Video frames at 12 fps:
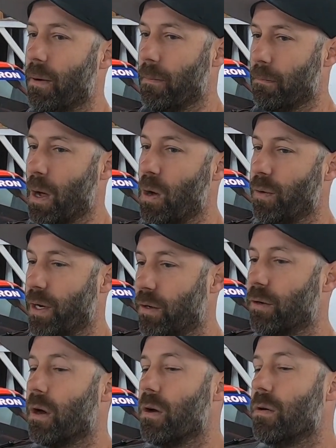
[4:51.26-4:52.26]
moan
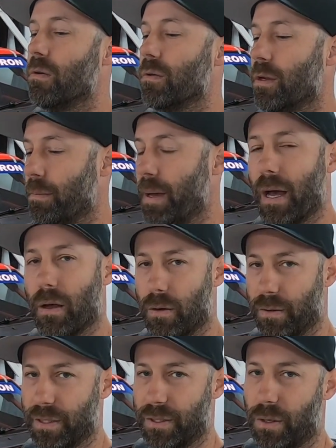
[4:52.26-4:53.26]
and groan about
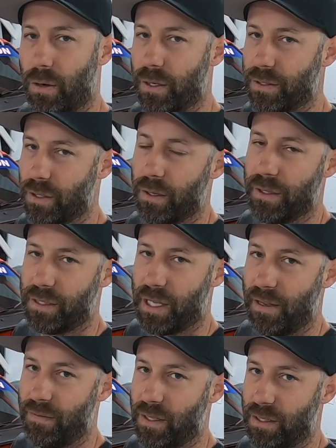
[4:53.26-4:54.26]
on this car is all the
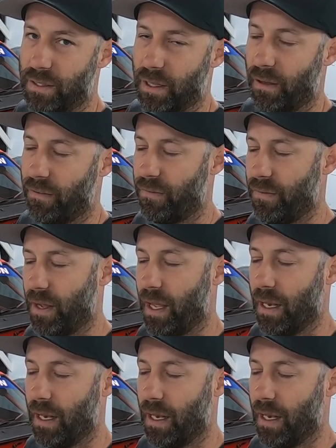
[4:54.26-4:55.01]
safety stuff,